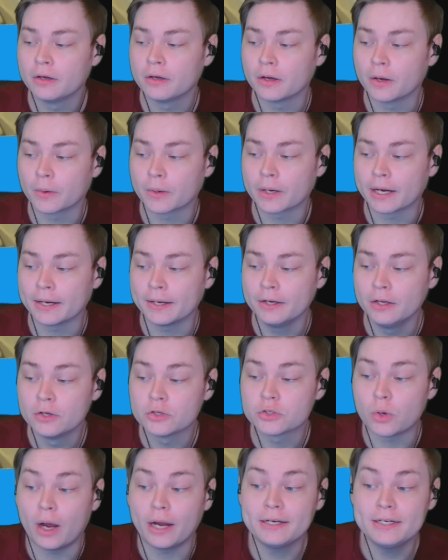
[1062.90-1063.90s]
okay?
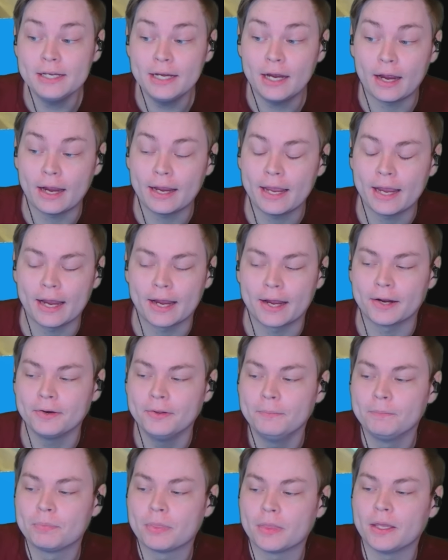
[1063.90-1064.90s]
So idea I had
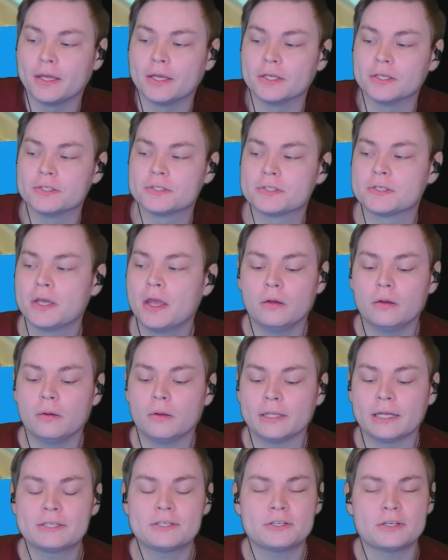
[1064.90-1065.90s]
is,
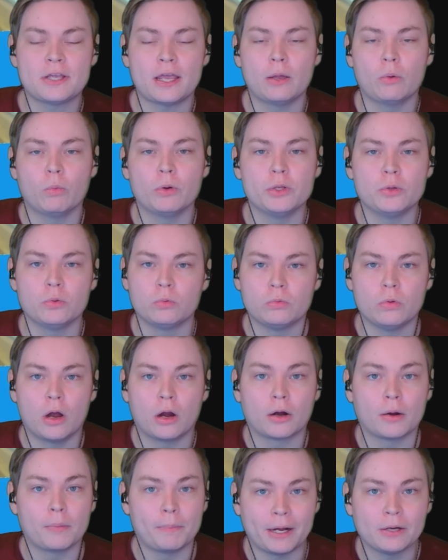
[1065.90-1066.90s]
let's say when you
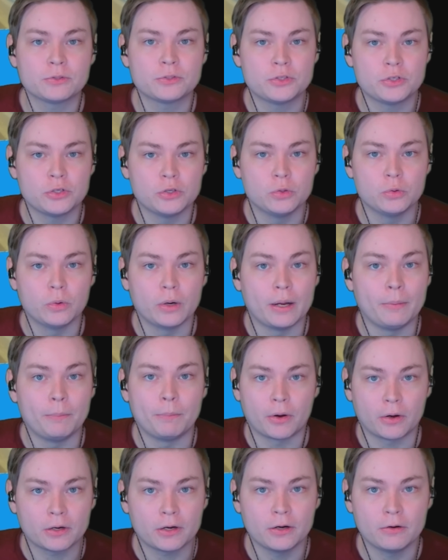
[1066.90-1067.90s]
are about to
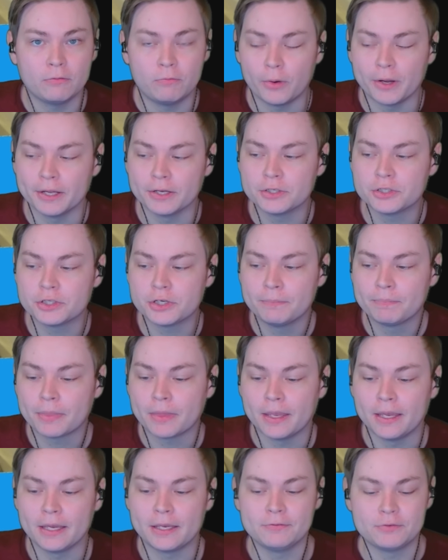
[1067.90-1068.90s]
embark on a voyage,
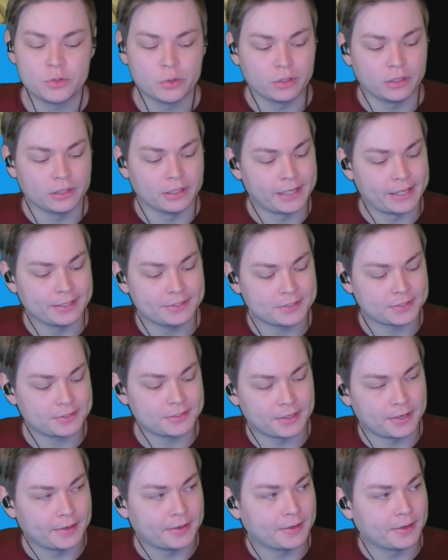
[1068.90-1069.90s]
it gives you a list
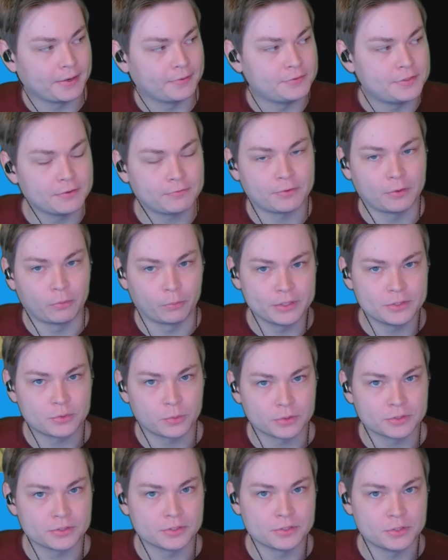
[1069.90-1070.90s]
of different
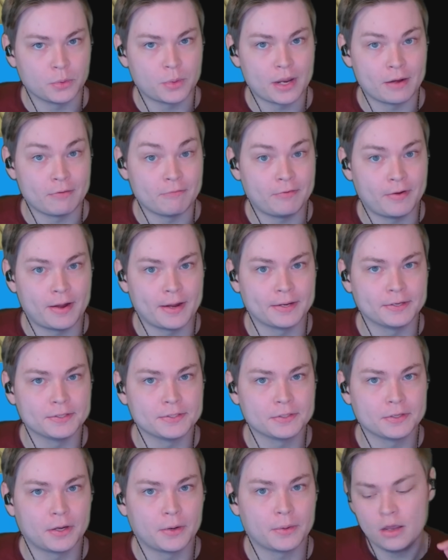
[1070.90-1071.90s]
resources you can find.
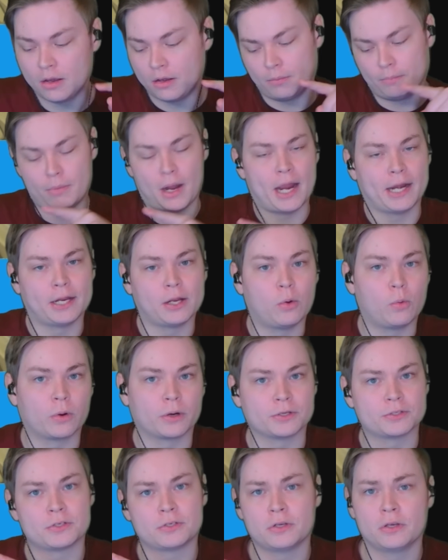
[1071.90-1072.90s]
Okay, mining
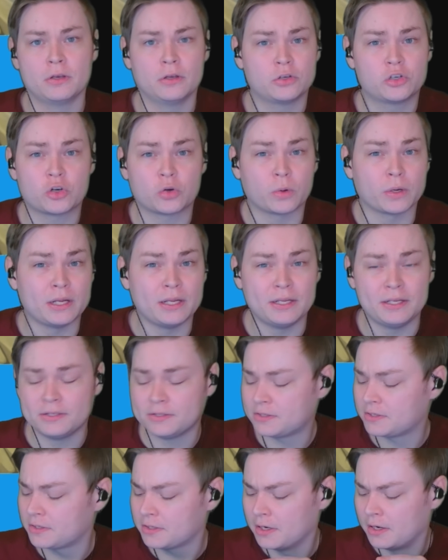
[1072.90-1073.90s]
ores,
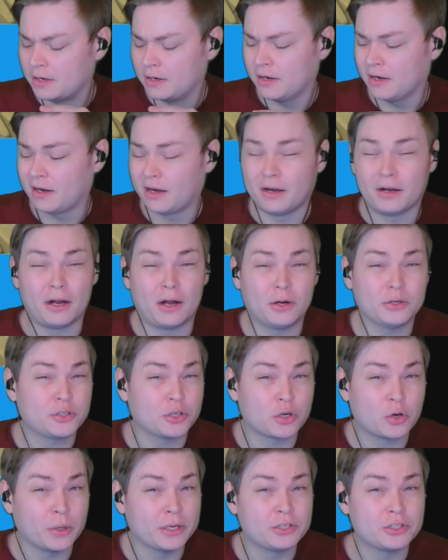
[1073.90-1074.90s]
trees, hunter
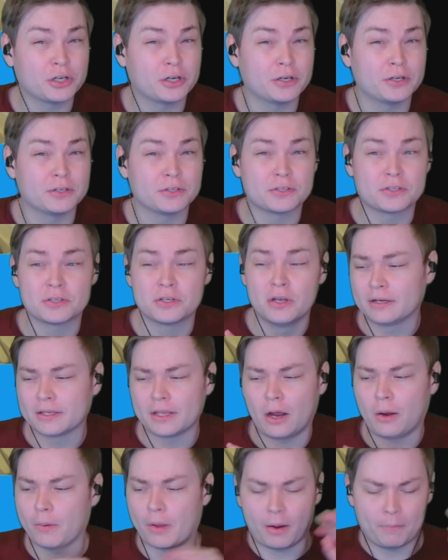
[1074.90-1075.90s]
creatures,
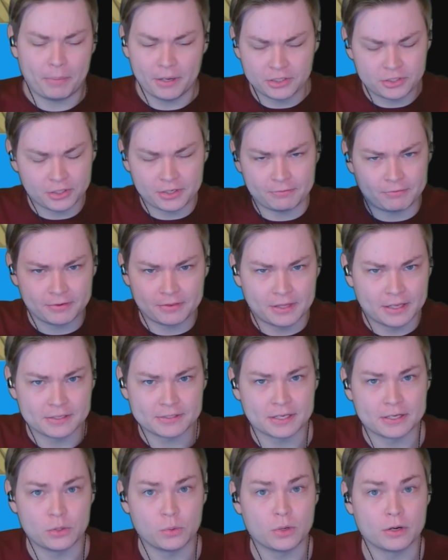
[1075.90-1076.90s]
a bunch of different things
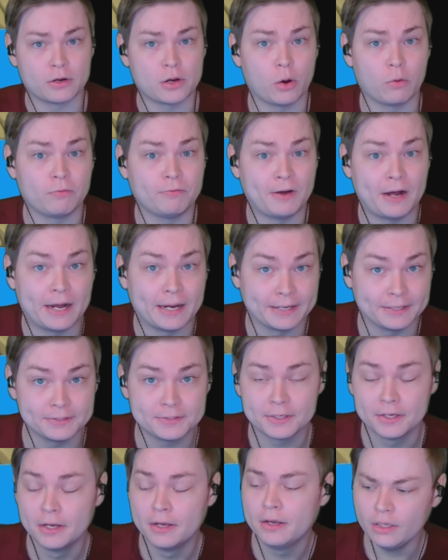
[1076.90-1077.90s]
that you could go find.
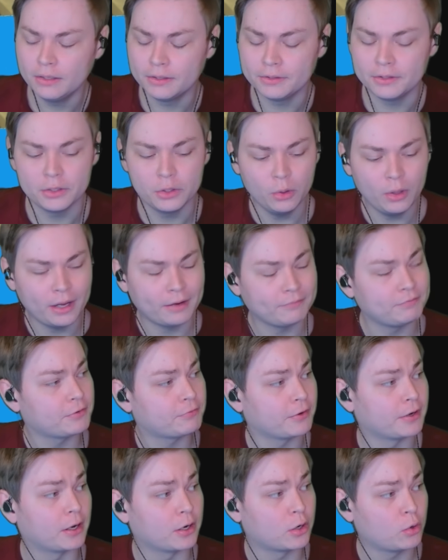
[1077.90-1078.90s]
And then you'll have
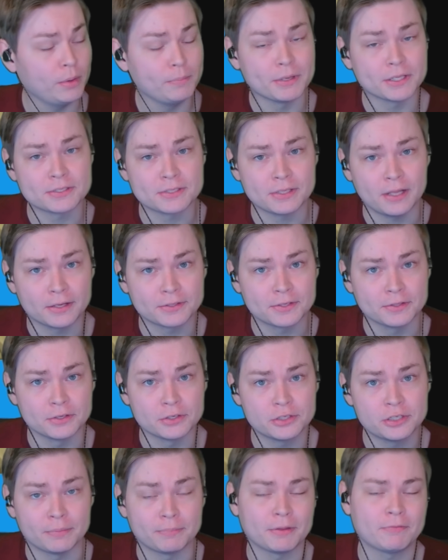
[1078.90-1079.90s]
different equipment slots on the
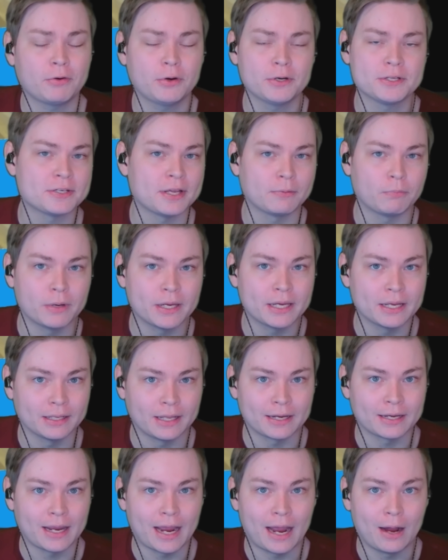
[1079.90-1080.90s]
ship. They've already said we can
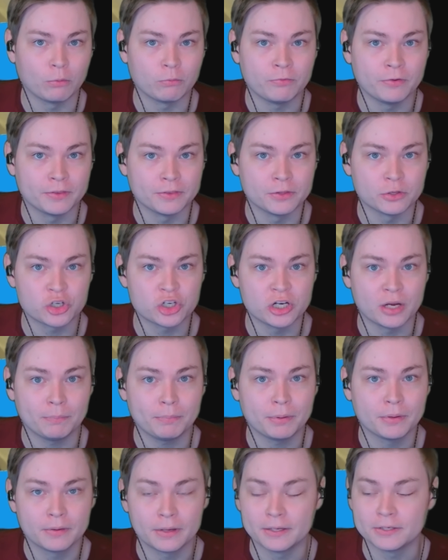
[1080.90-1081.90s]
like outfit the ship
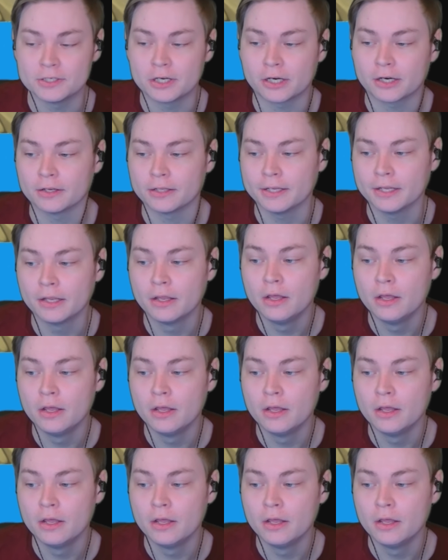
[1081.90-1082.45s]
entirely.